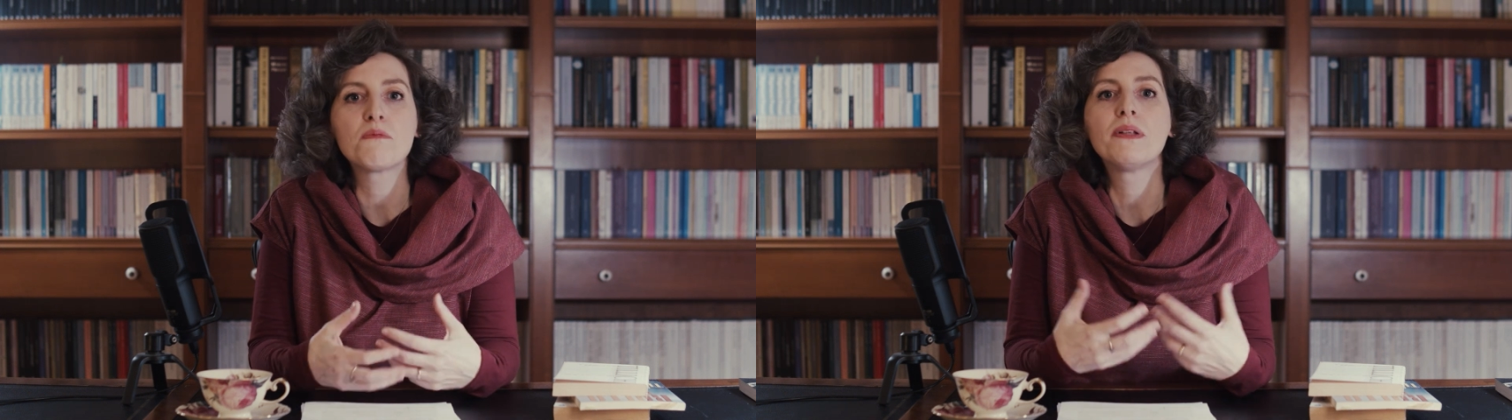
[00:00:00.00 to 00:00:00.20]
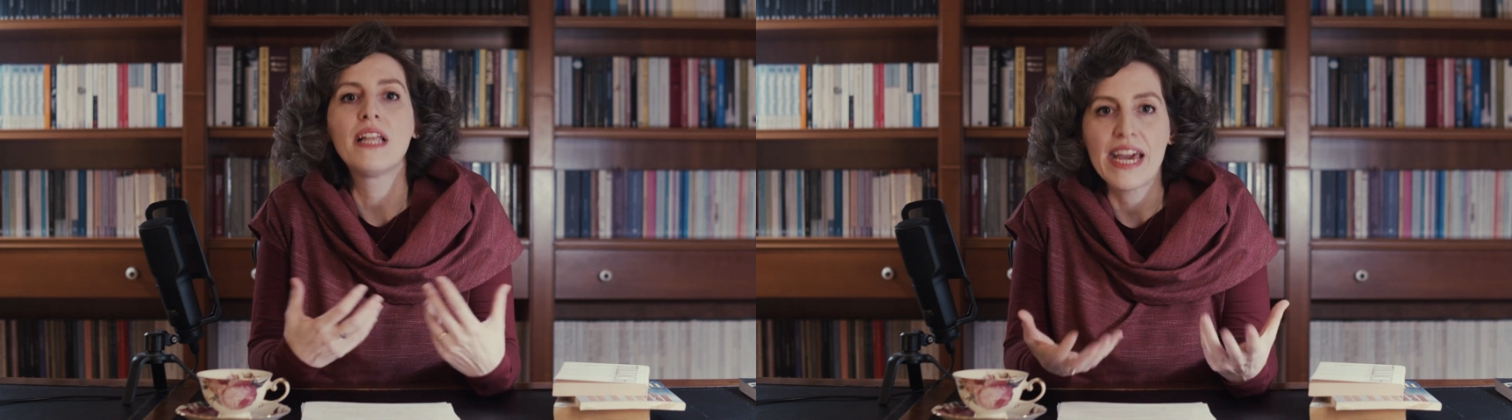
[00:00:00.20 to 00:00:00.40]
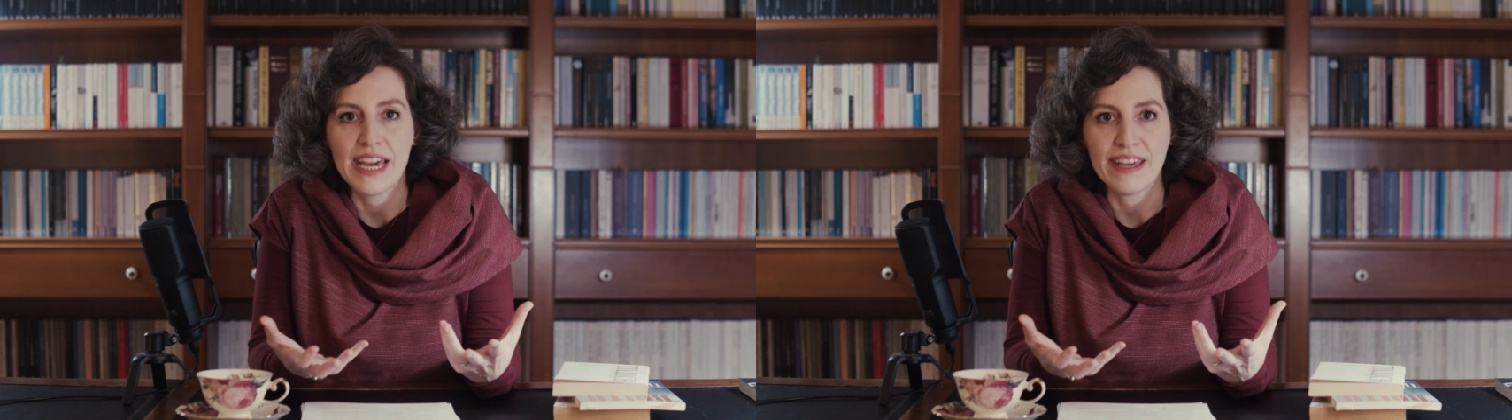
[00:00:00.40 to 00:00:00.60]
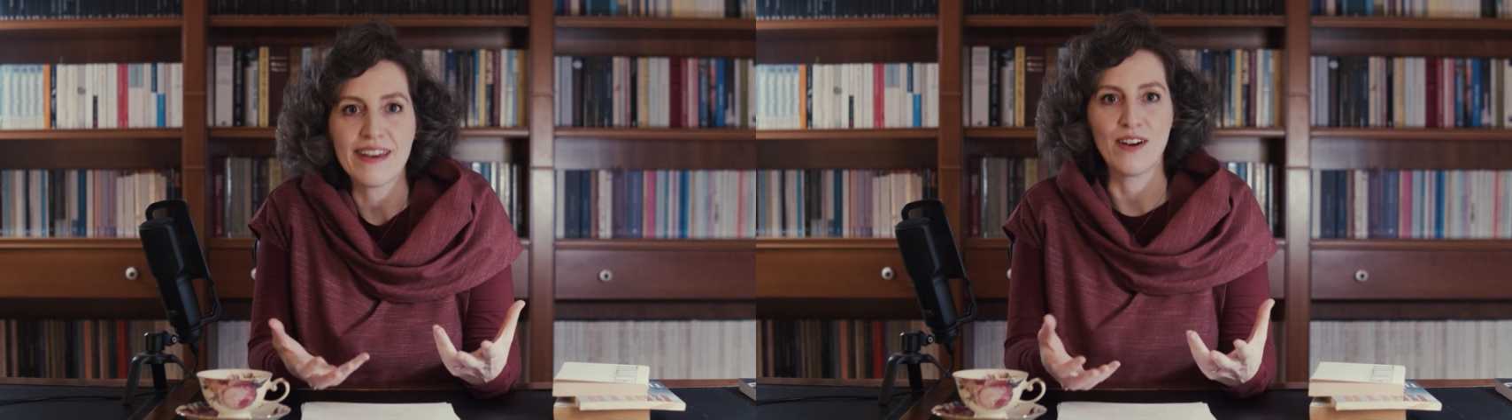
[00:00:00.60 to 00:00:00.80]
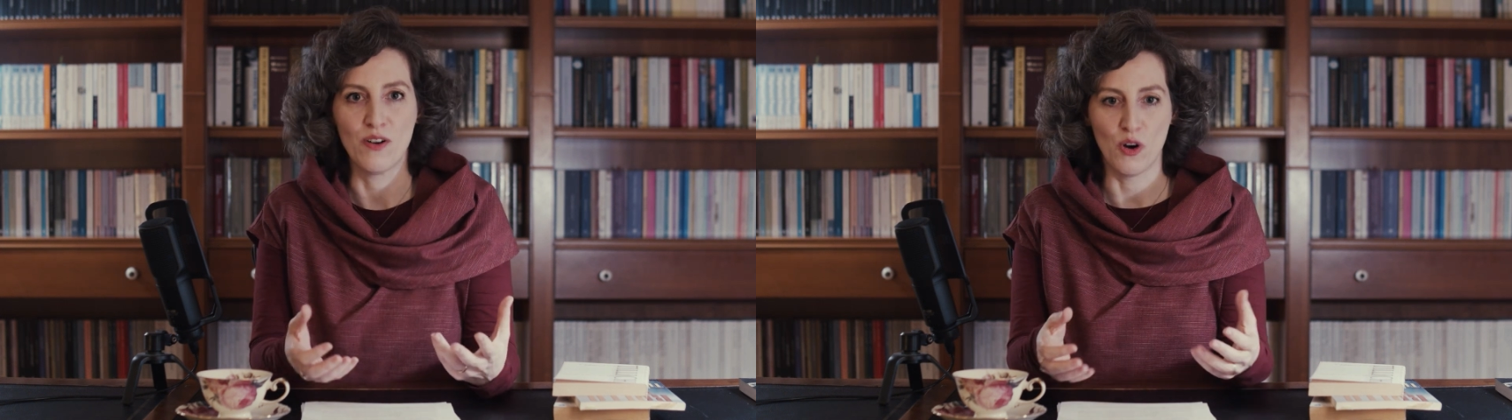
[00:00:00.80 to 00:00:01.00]
the play
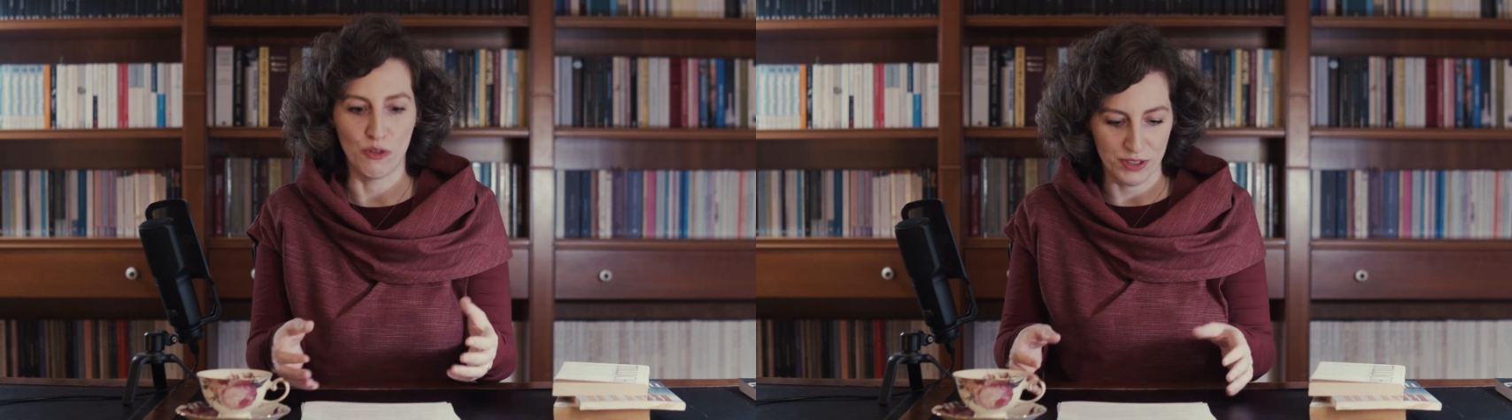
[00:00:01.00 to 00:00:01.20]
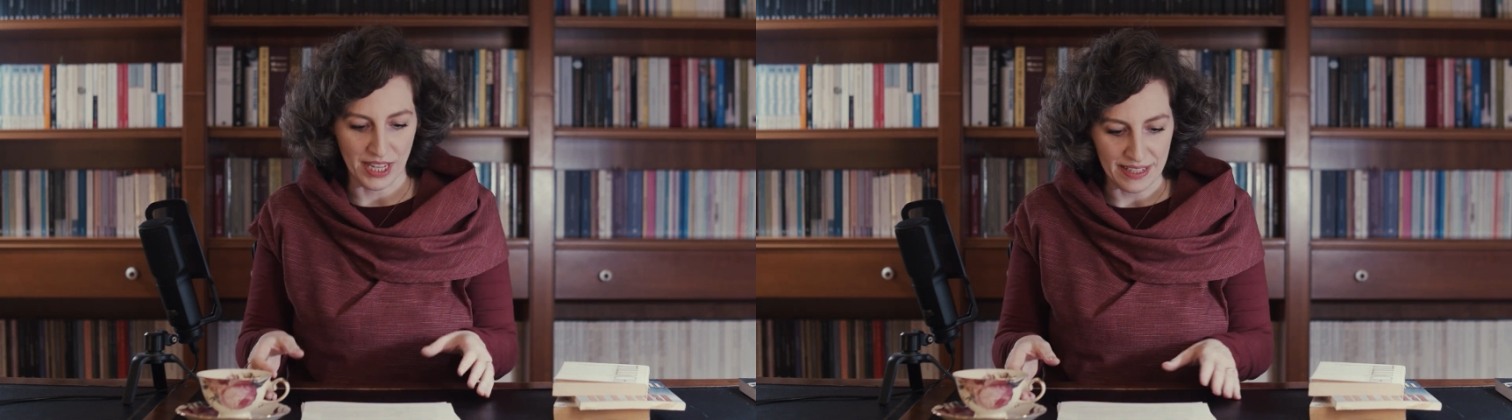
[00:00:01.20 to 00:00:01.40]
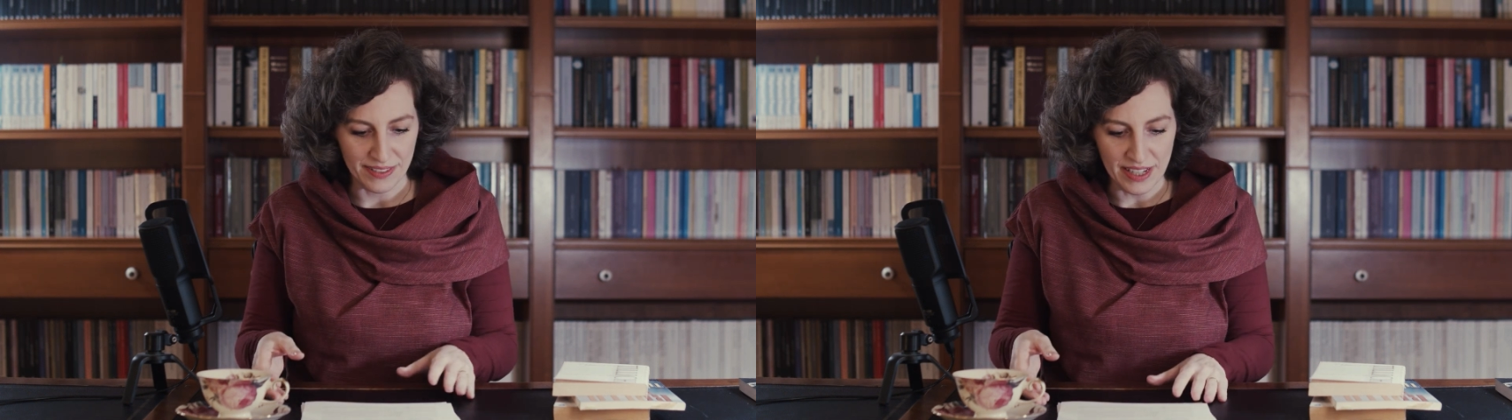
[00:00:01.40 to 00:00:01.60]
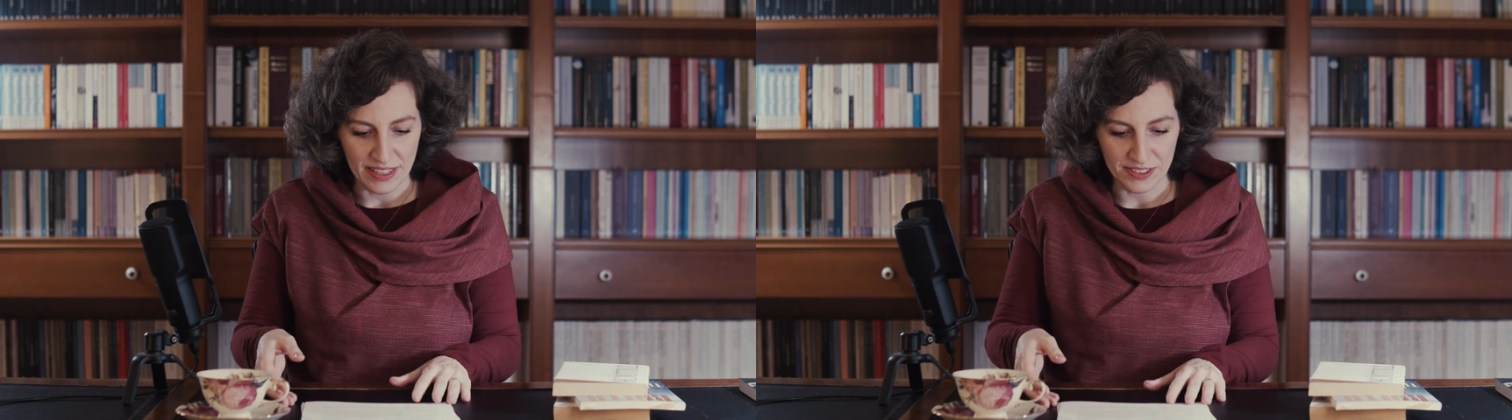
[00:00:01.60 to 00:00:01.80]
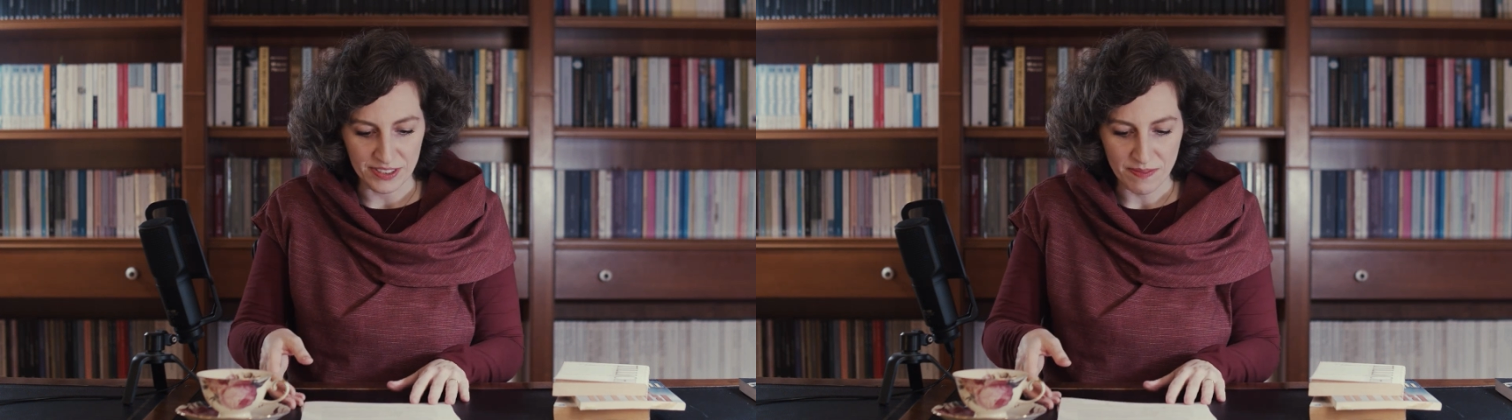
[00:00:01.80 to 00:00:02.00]
of the
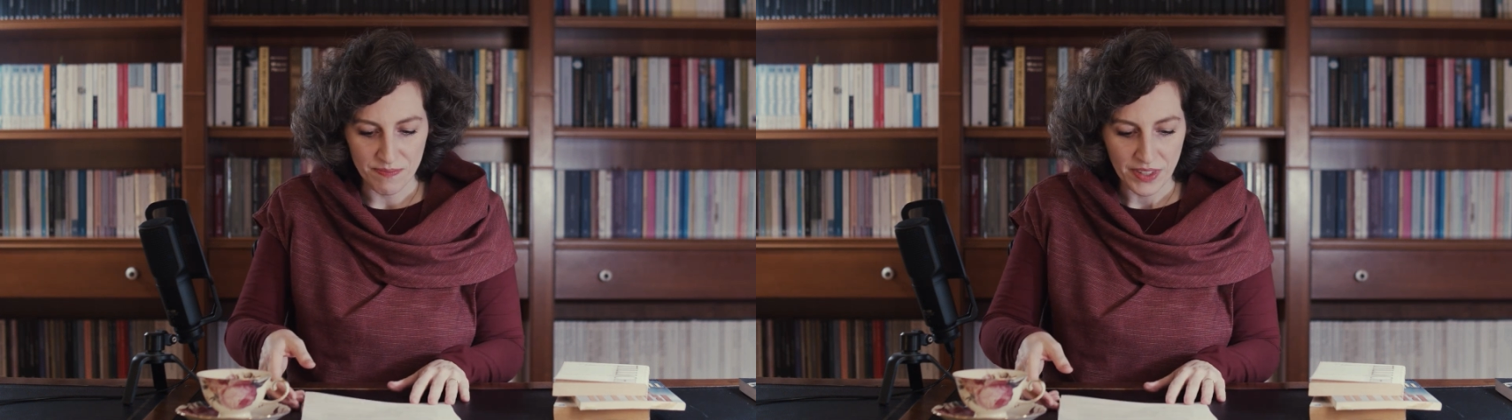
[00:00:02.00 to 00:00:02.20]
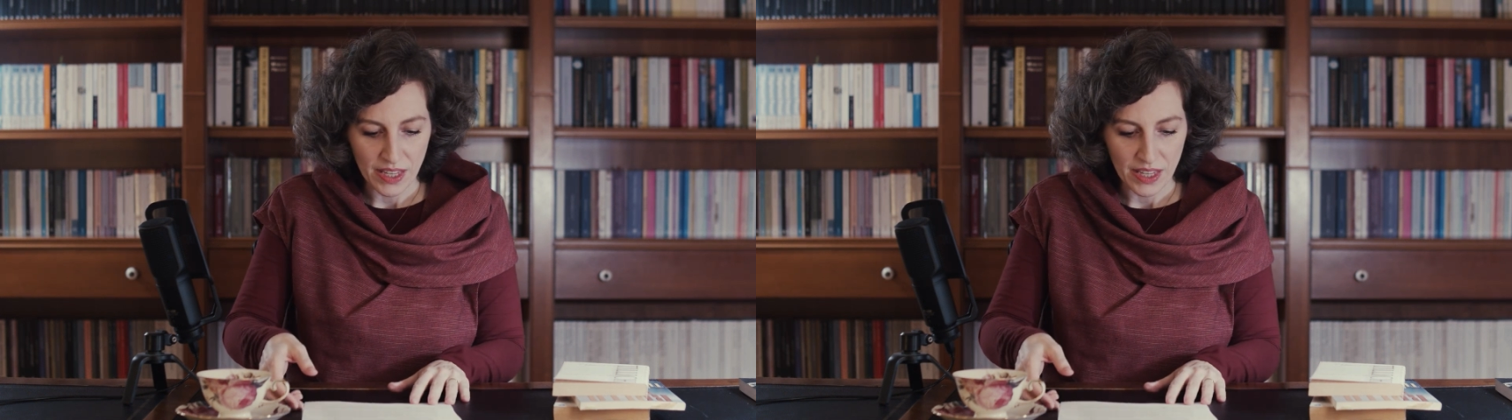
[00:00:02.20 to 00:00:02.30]
adult.